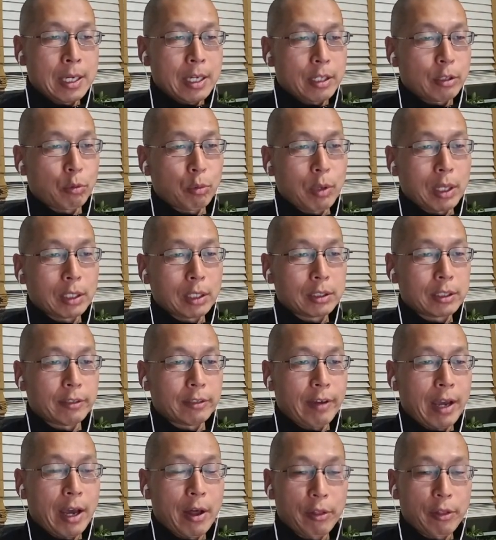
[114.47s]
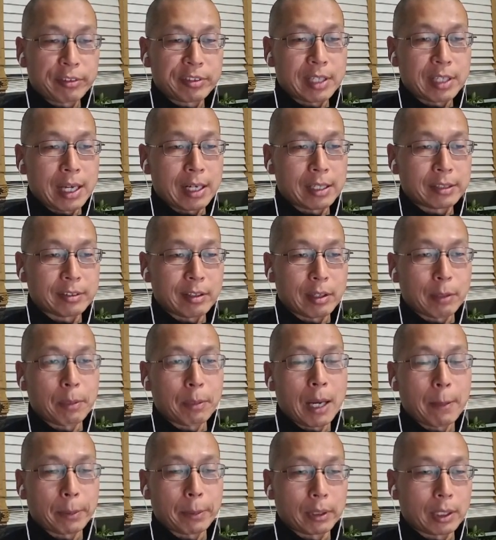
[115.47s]
the relative health status of the
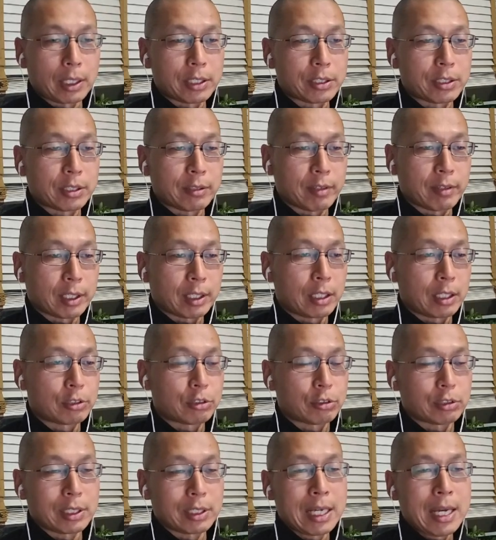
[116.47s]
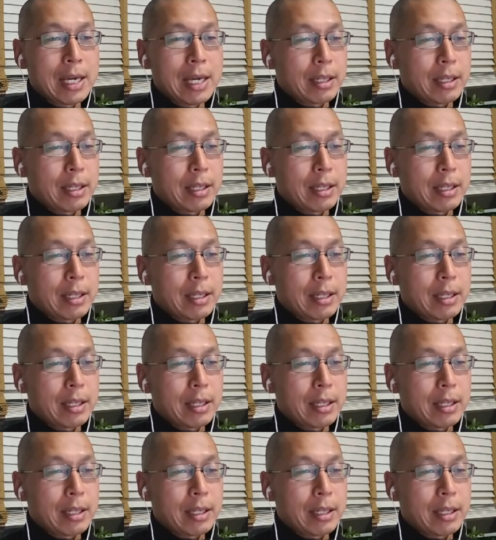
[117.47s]
population of the country,